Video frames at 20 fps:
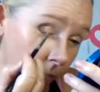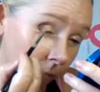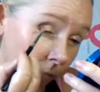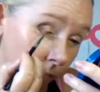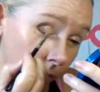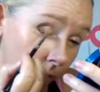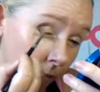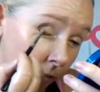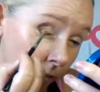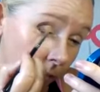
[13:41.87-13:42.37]

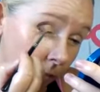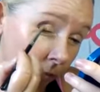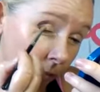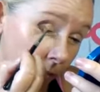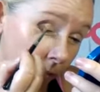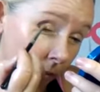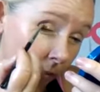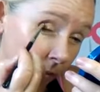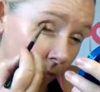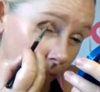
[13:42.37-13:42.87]

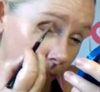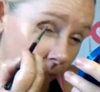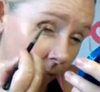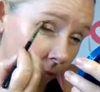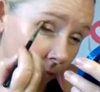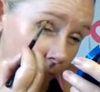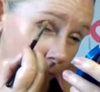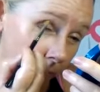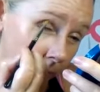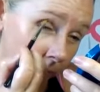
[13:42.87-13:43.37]

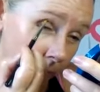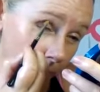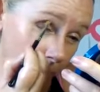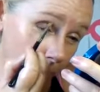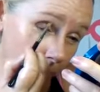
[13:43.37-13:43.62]
(no one is talking)